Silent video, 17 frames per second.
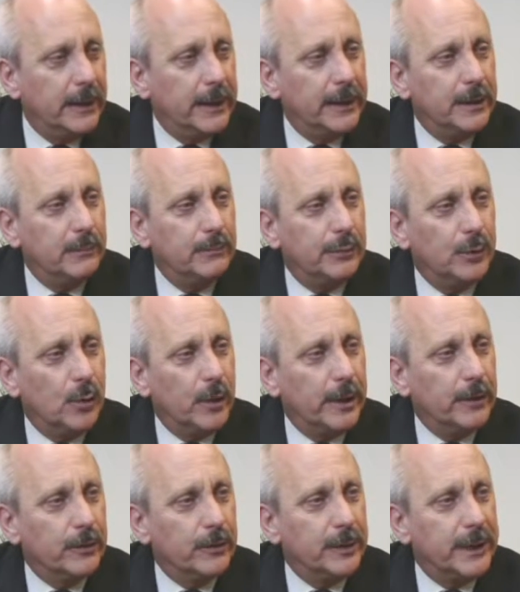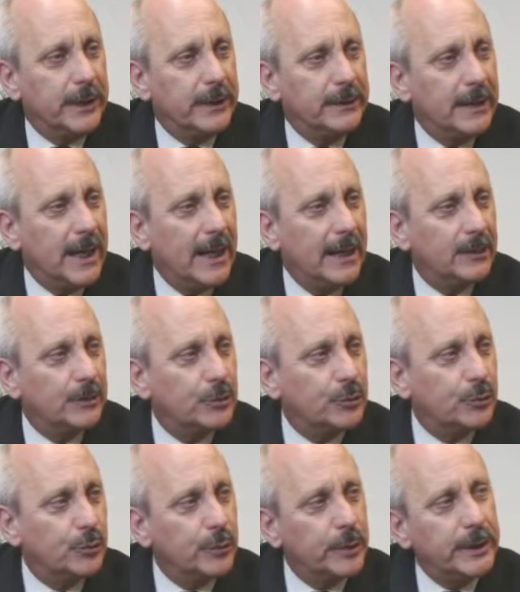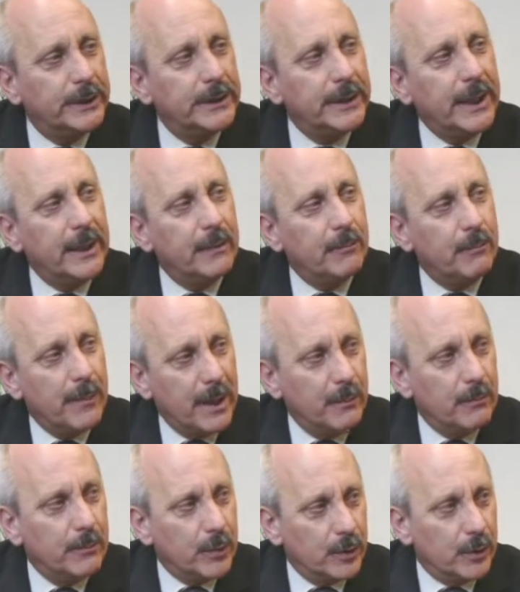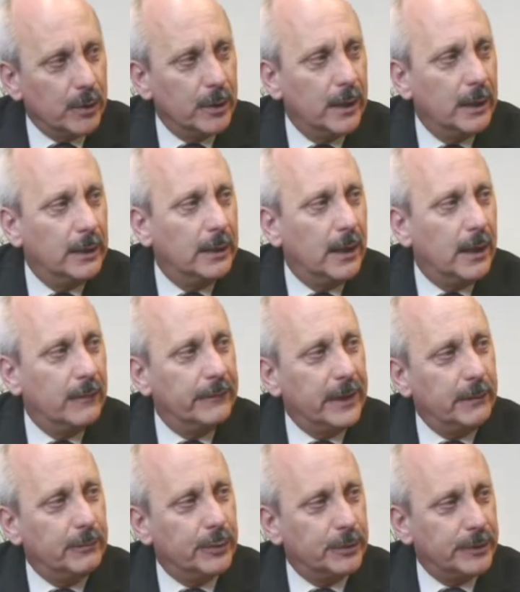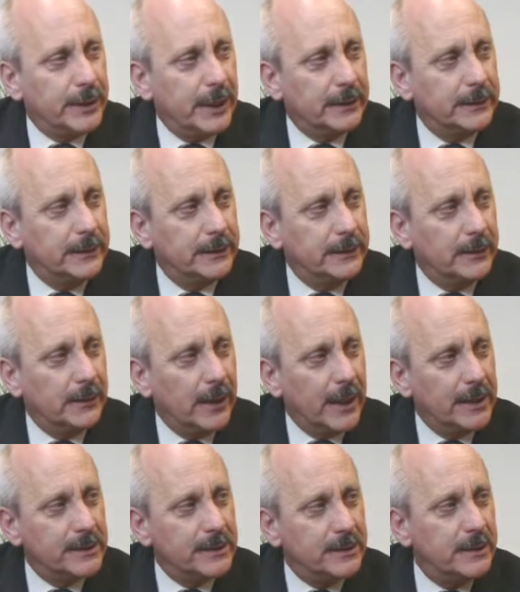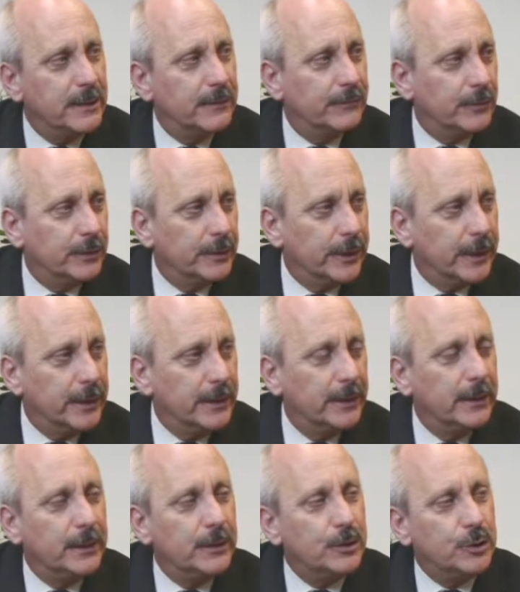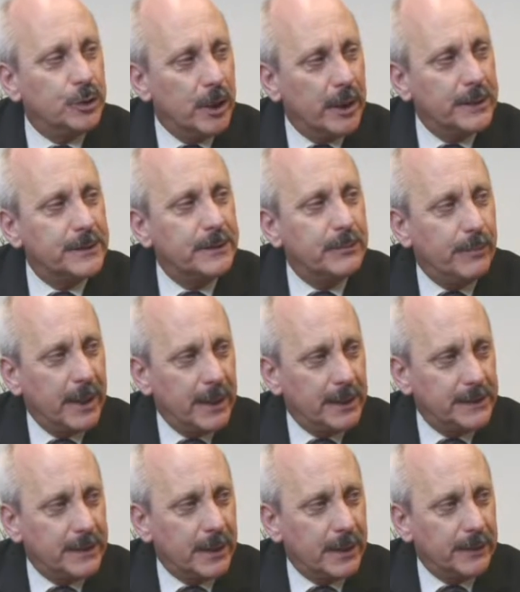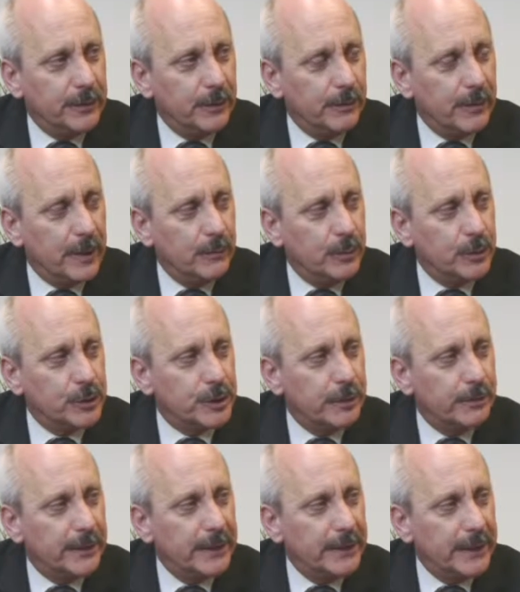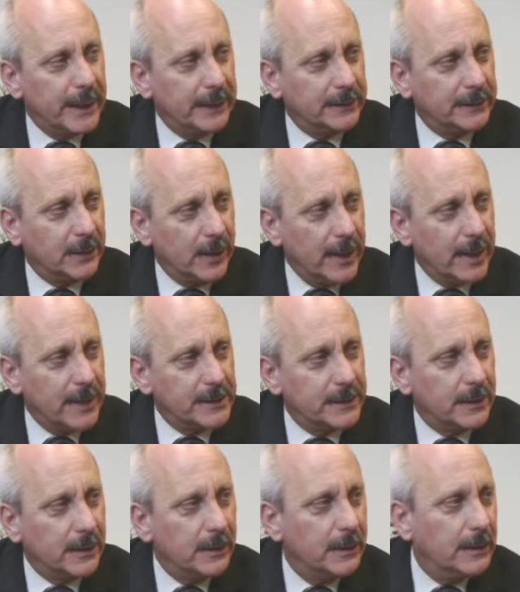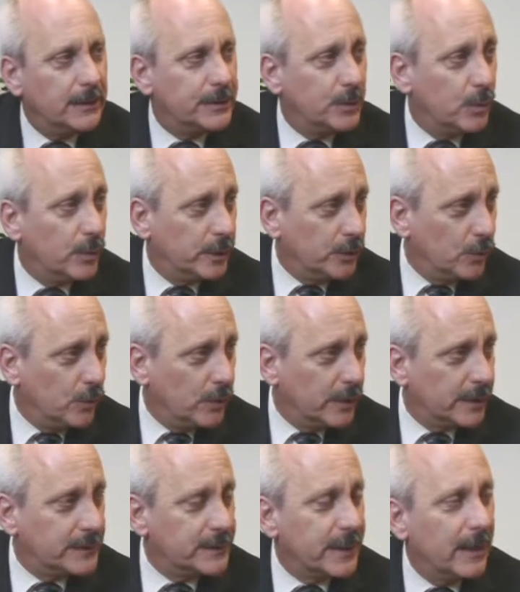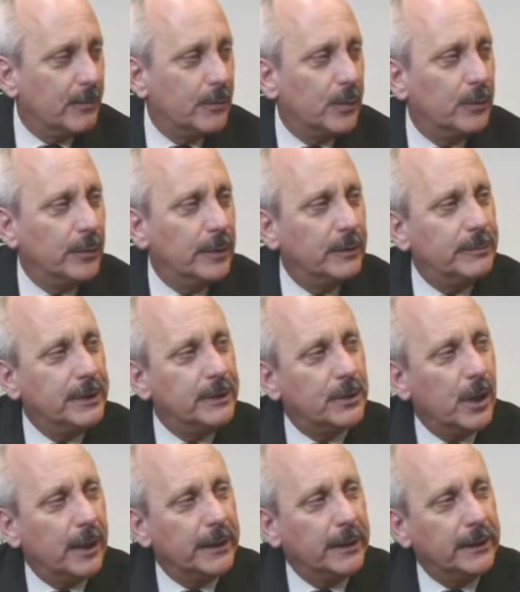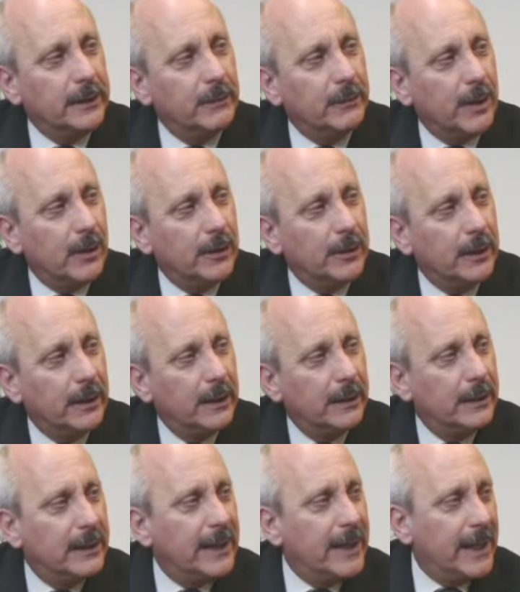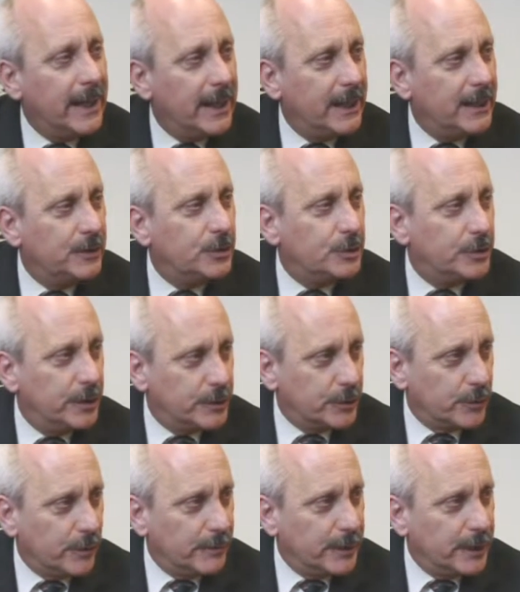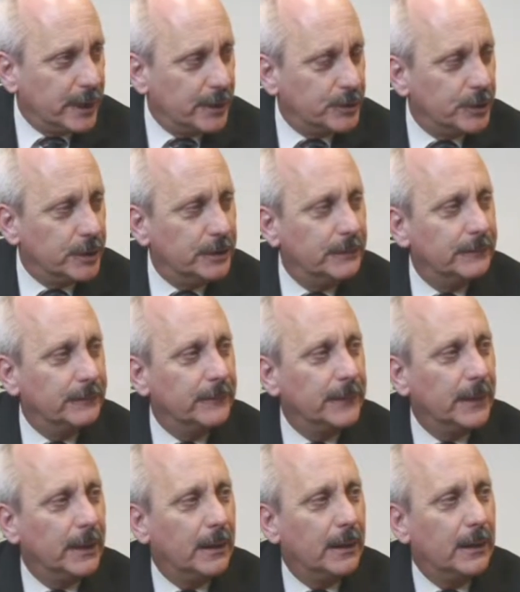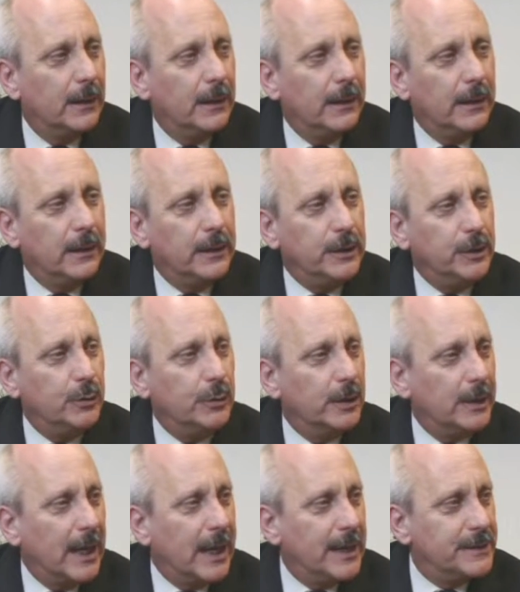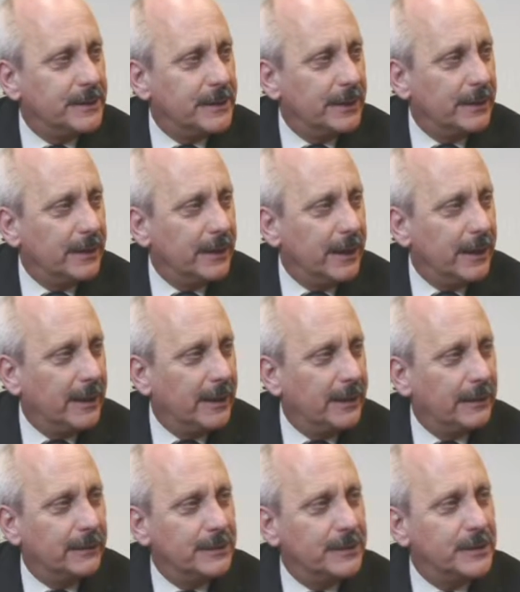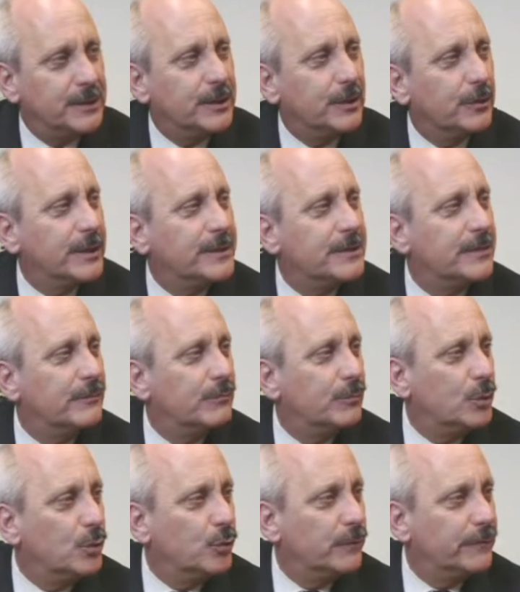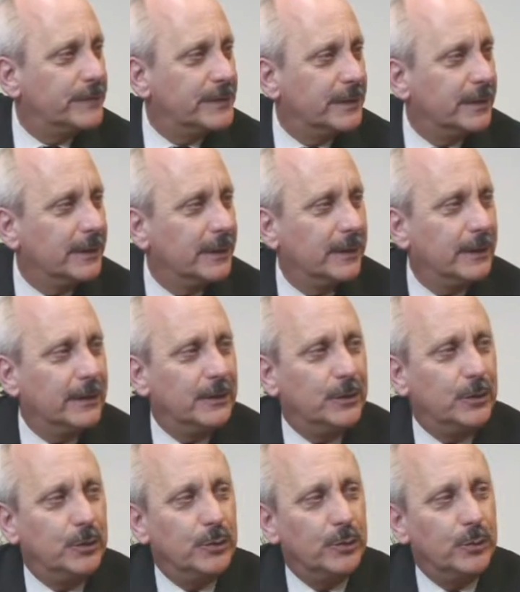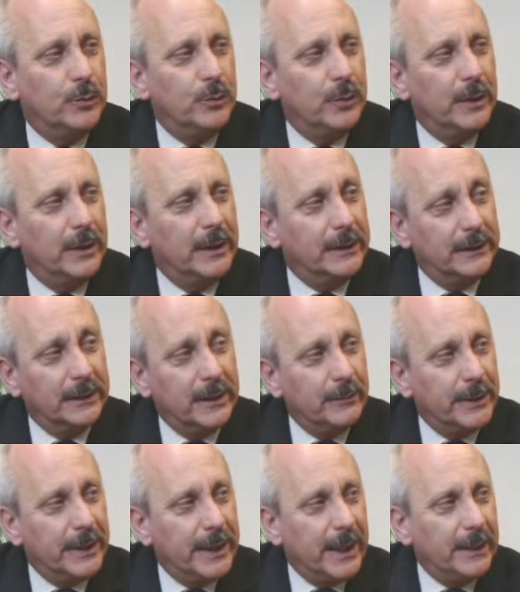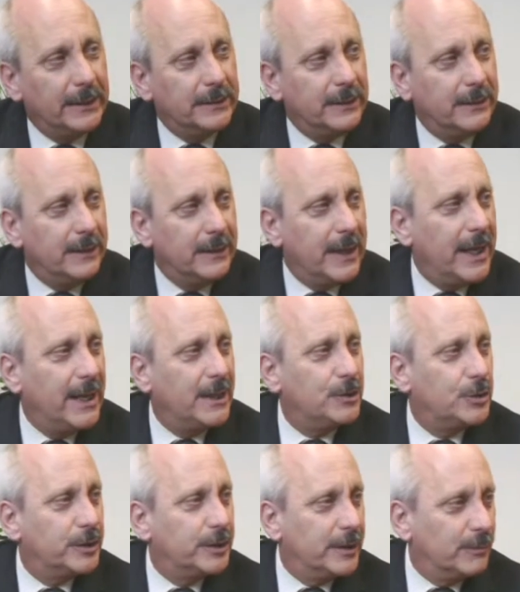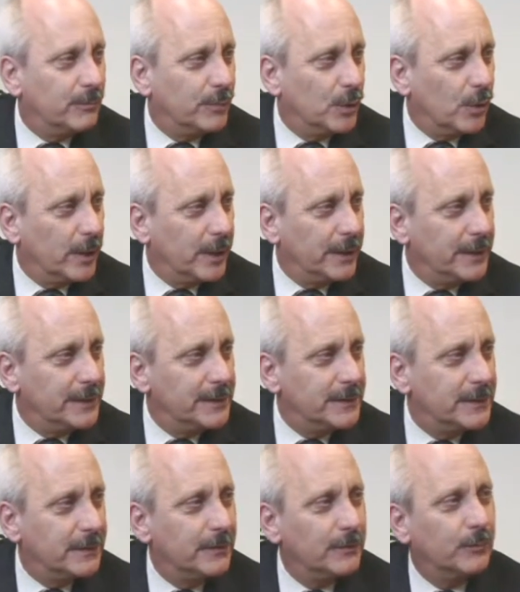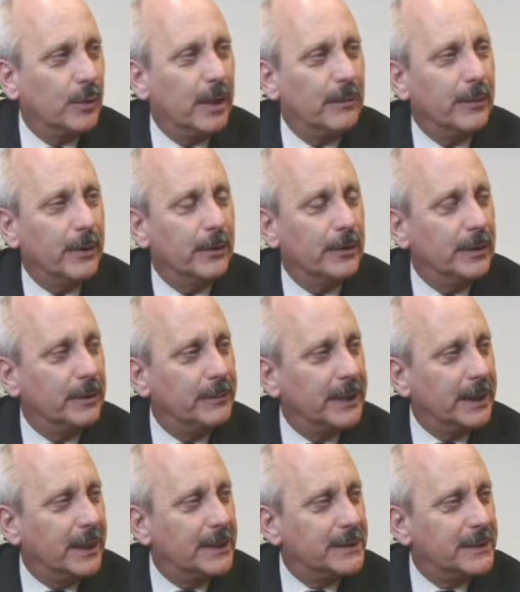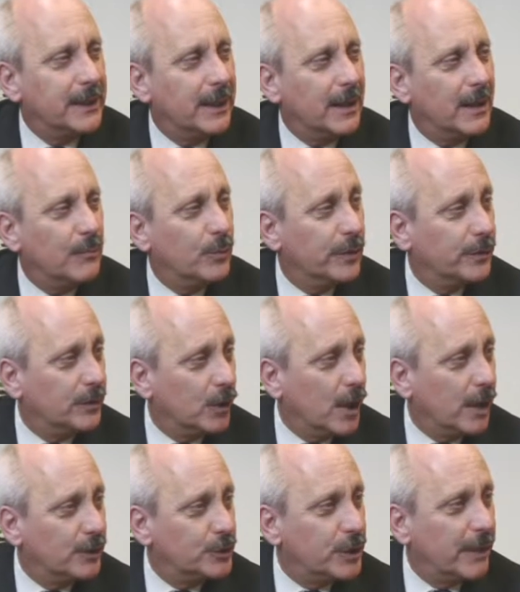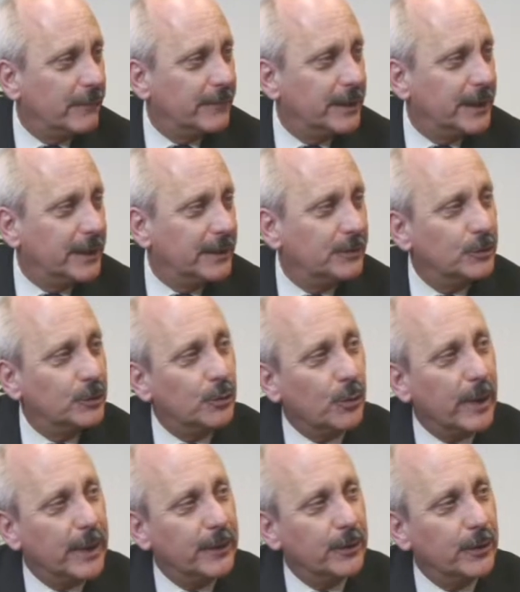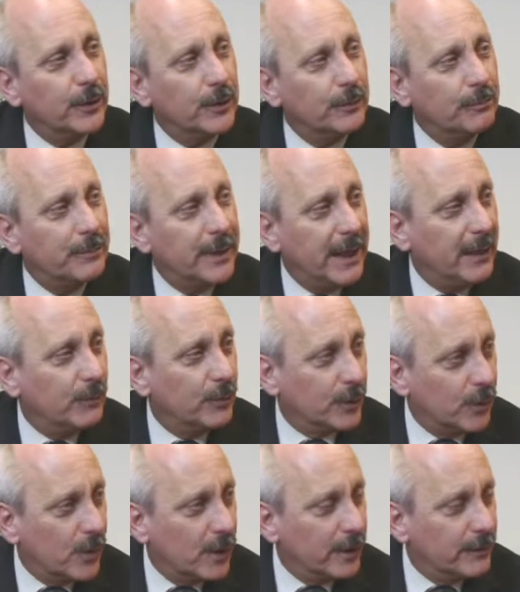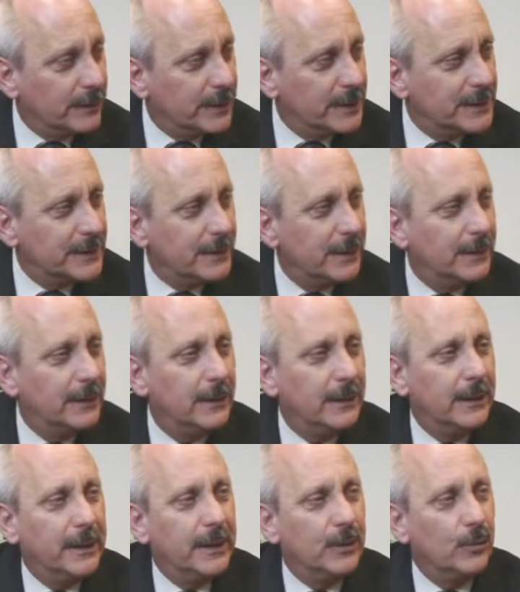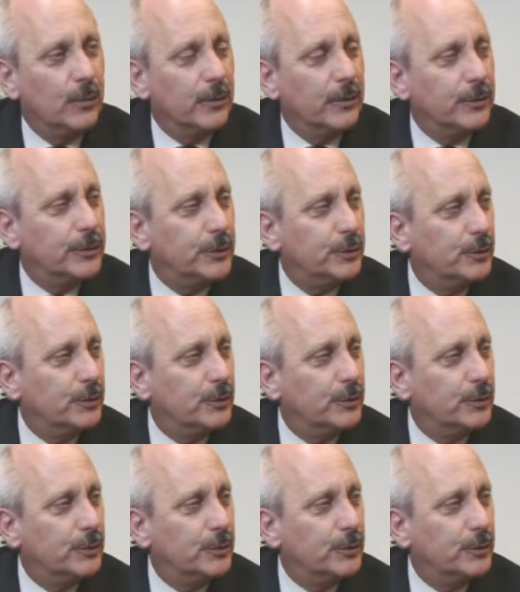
An employer cannot treat a member of a protected class differently just based on their membership in that class. So in your example, we'd be talking about age discrimination, utilizing a series of moves to eliminate aged employees, primarily because they come with longevity and greater pay requirements, in order to